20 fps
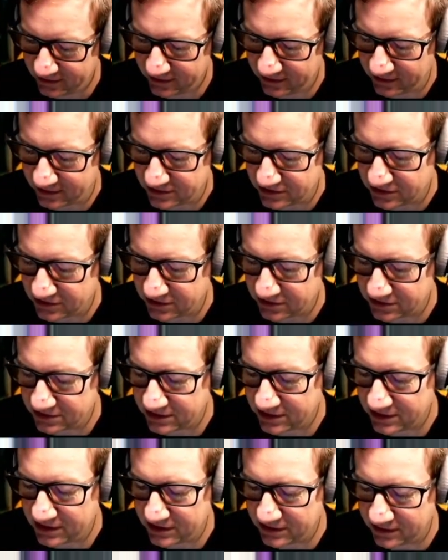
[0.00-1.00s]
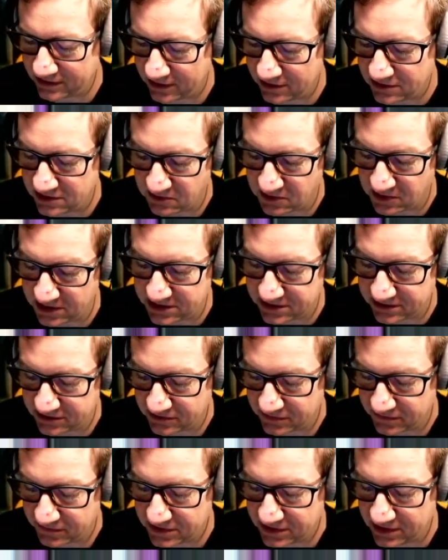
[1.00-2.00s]
as you can see, the only way to
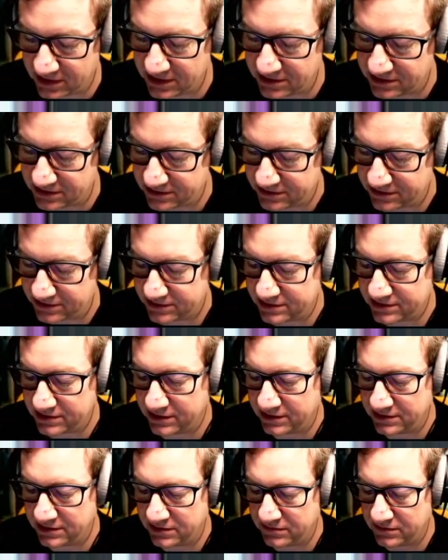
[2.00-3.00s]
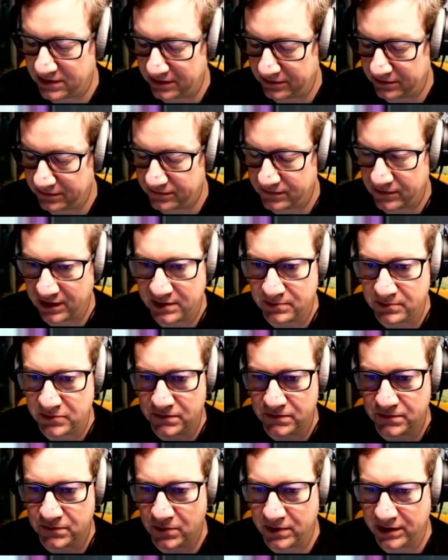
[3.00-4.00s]
sort of tighten this is to tighten it around the frame
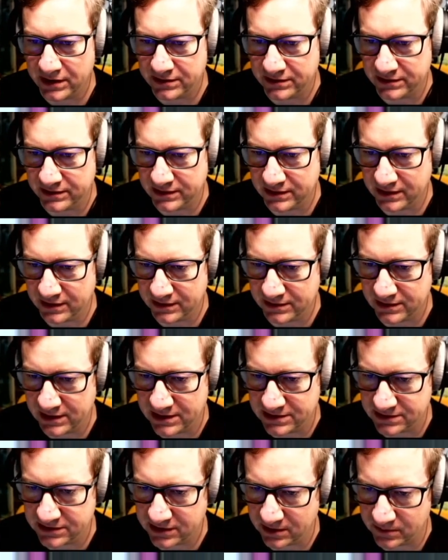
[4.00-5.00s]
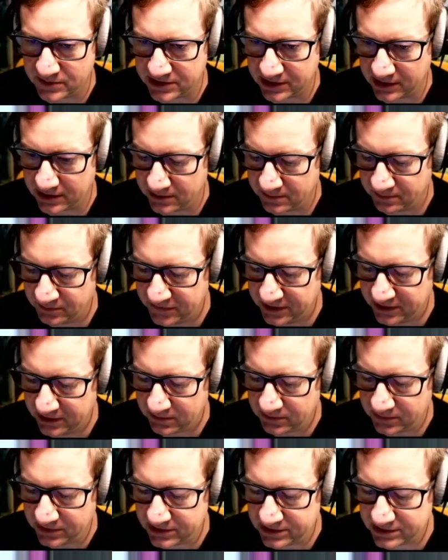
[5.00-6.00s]
of where the lens comes out.
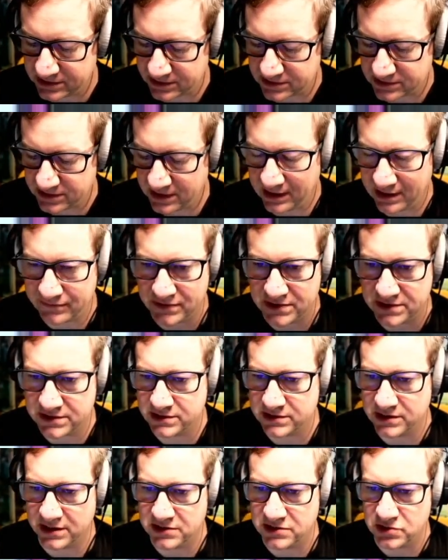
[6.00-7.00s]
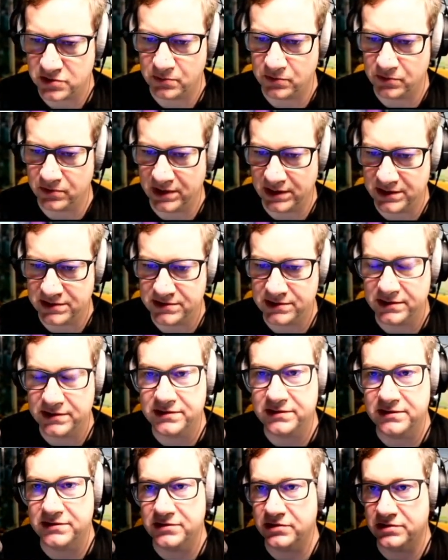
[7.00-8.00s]
But this doesn't have interchangeable lenses.
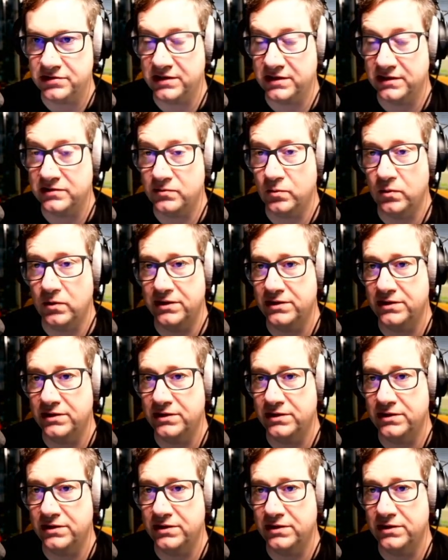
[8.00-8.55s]
It just has one